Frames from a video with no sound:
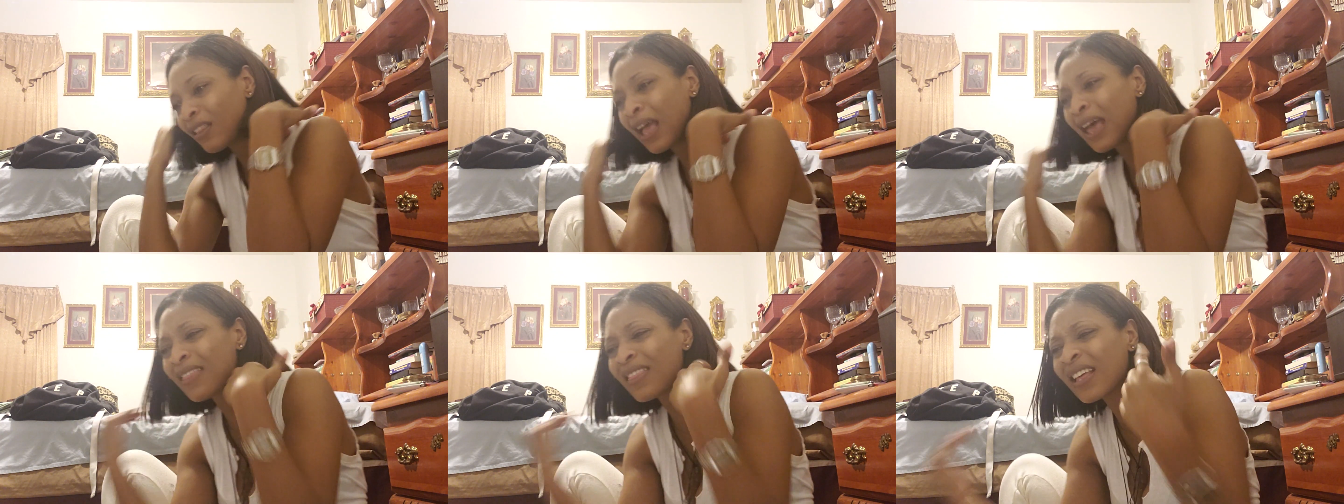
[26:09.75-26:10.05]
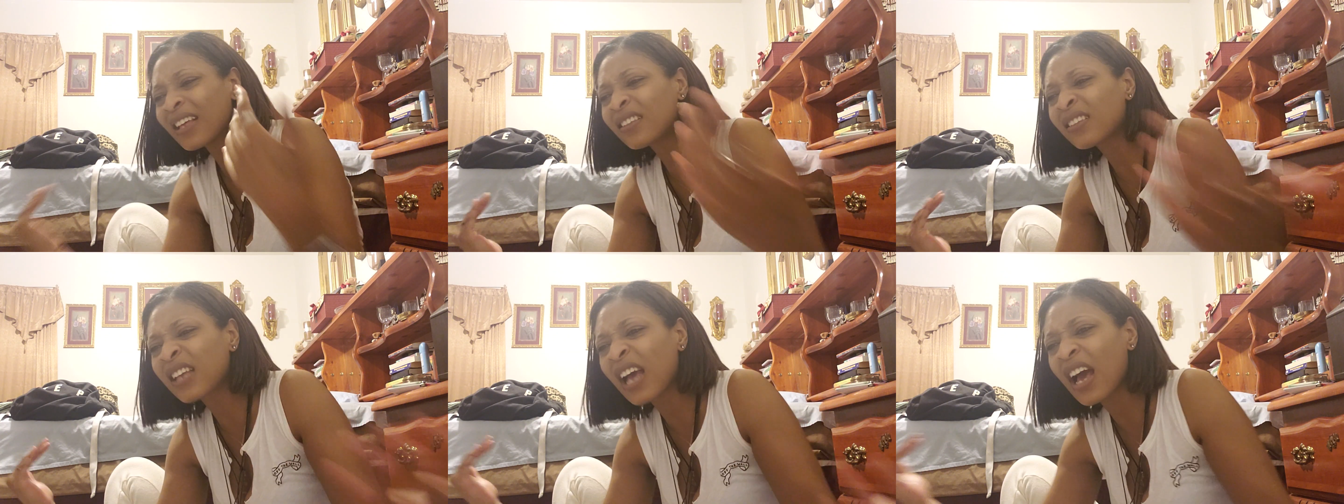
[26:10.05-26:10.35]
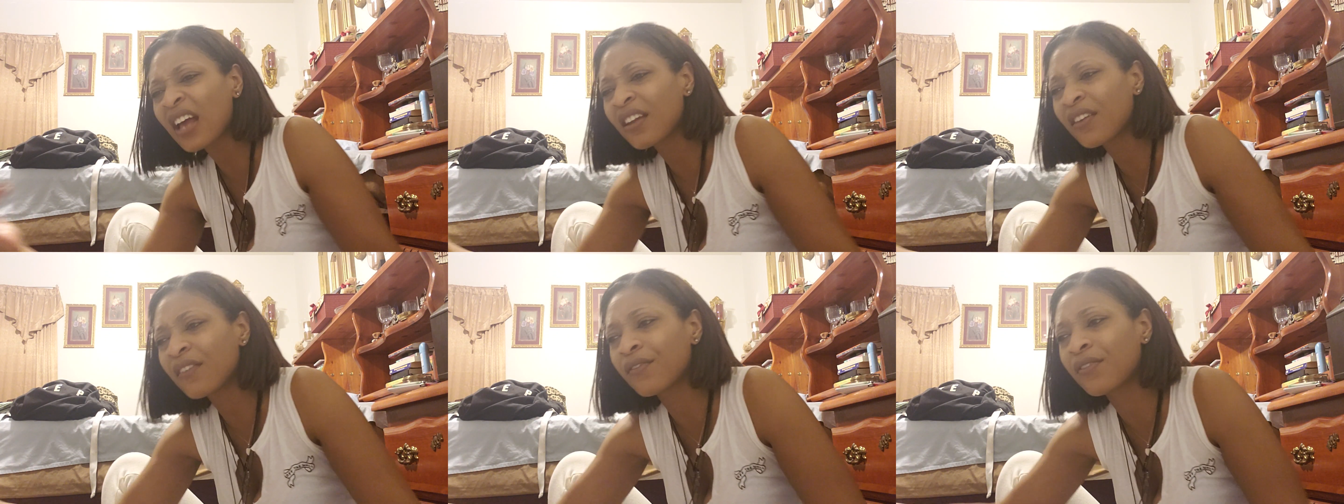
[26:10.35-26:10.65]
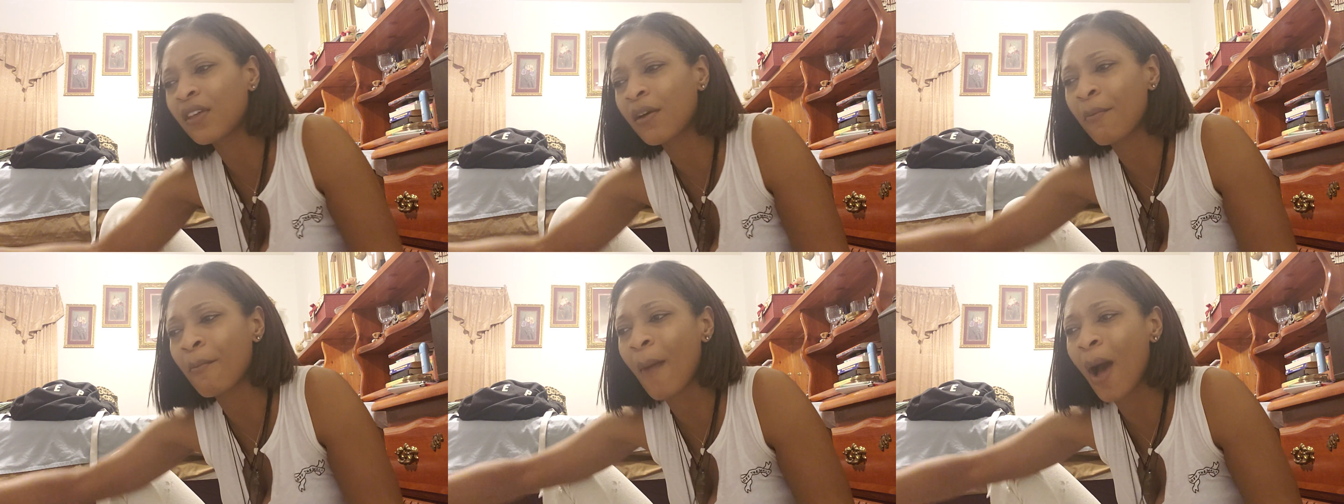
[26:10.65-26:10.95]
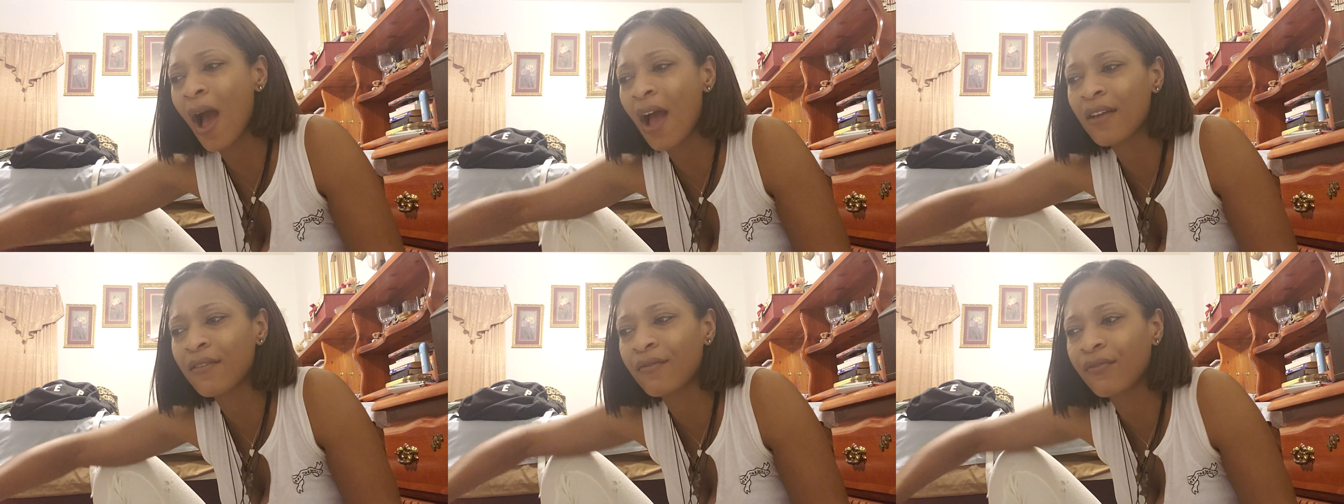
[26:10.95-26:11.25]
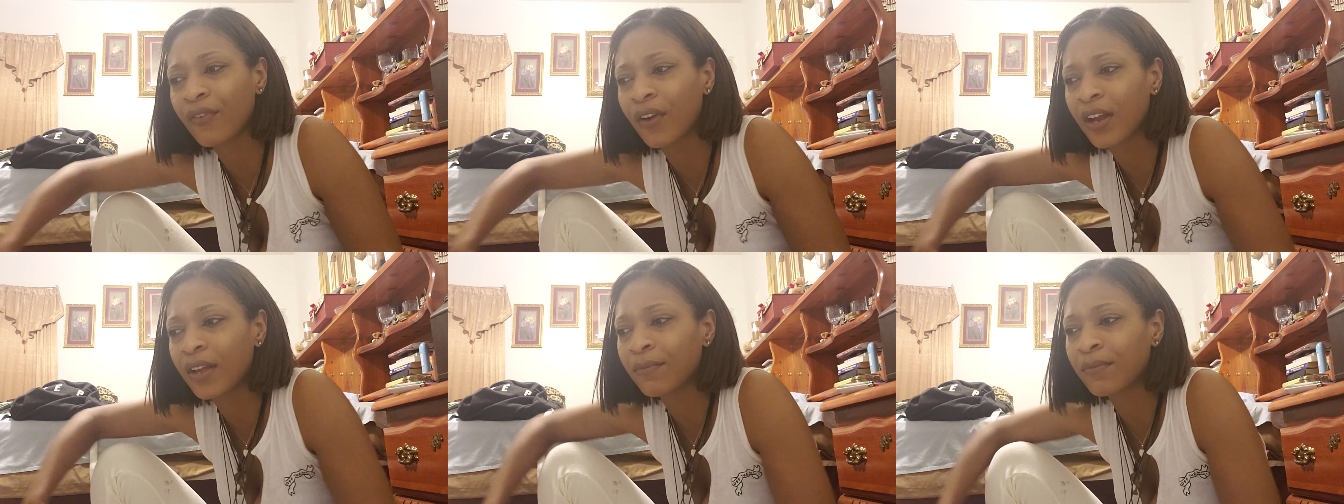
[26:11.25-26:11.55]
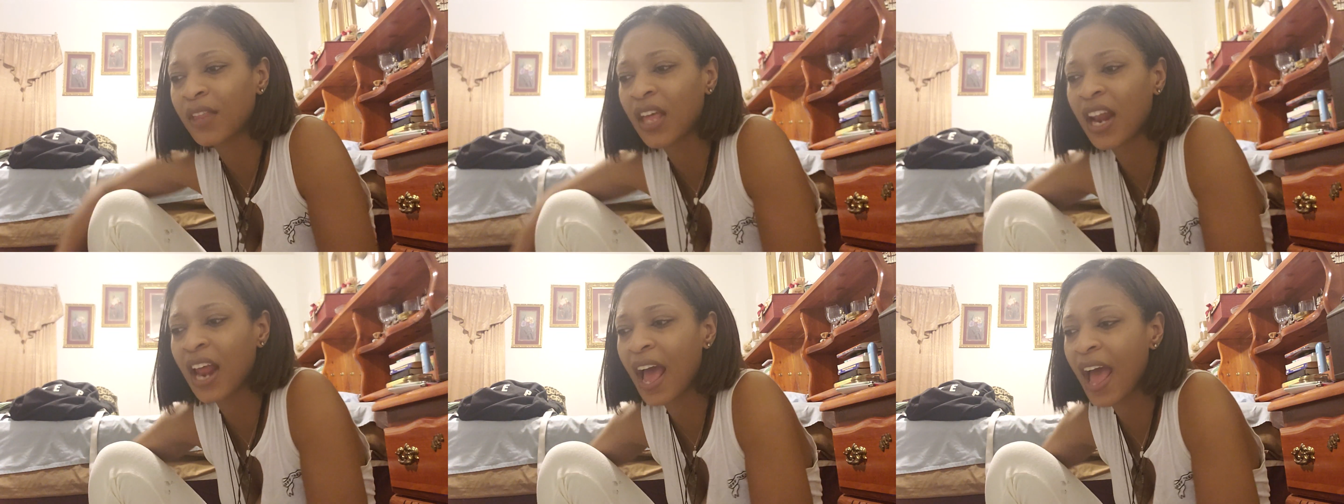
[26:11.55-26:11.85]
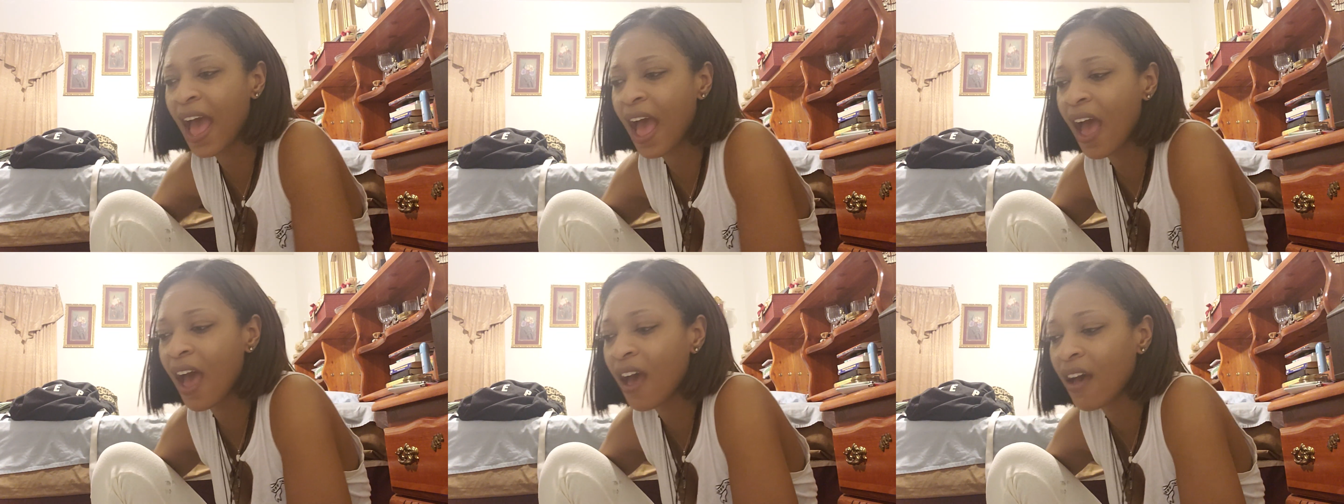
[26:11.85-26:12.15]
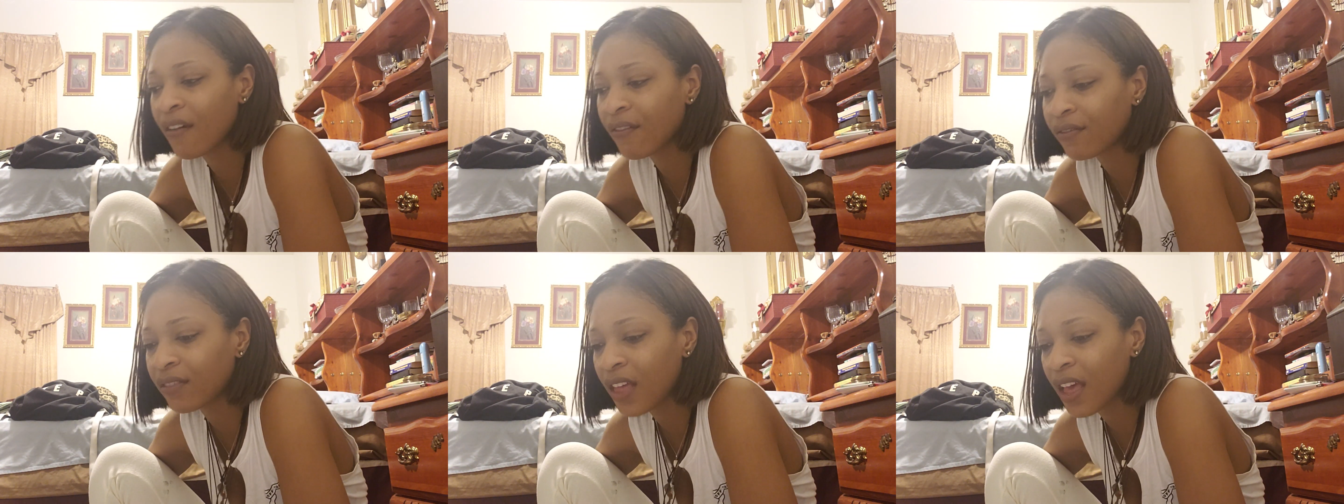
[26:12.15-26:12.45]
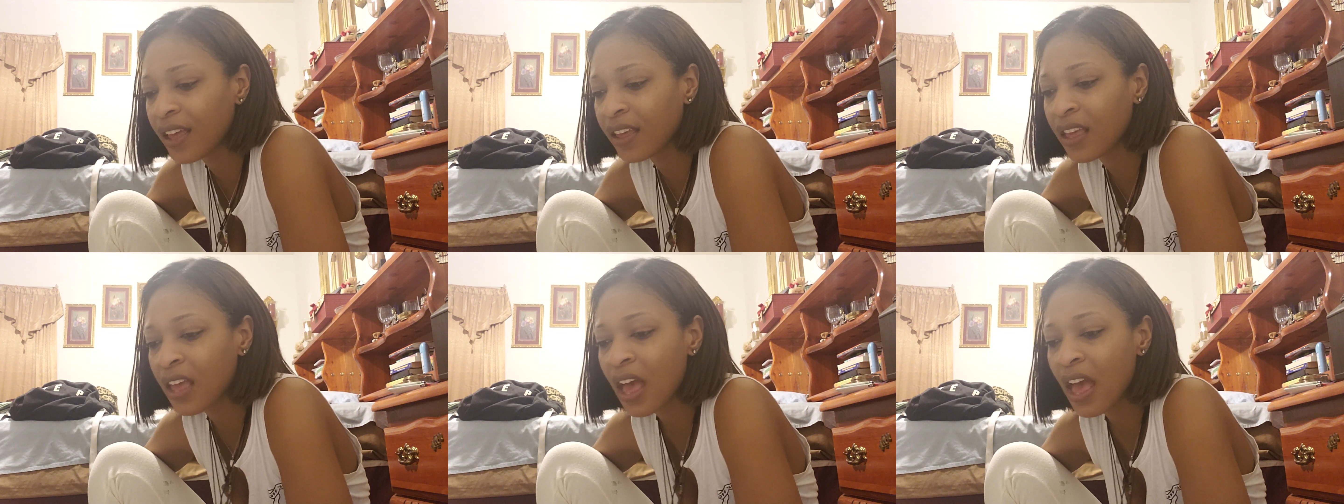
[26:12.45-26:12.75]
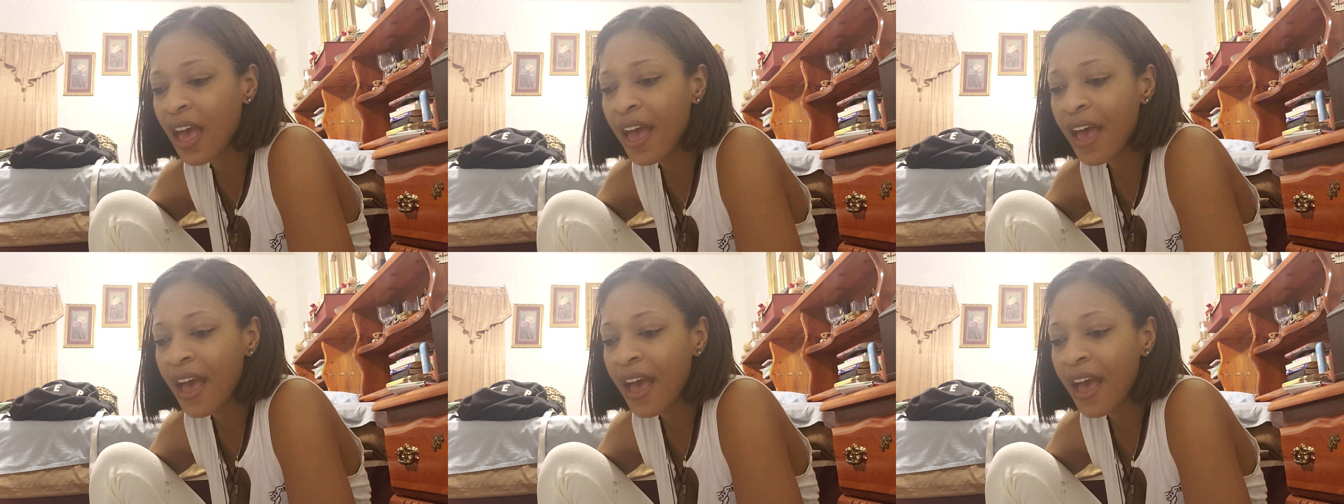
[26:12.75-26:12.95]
And that's kind of the mind frame that I have. Like,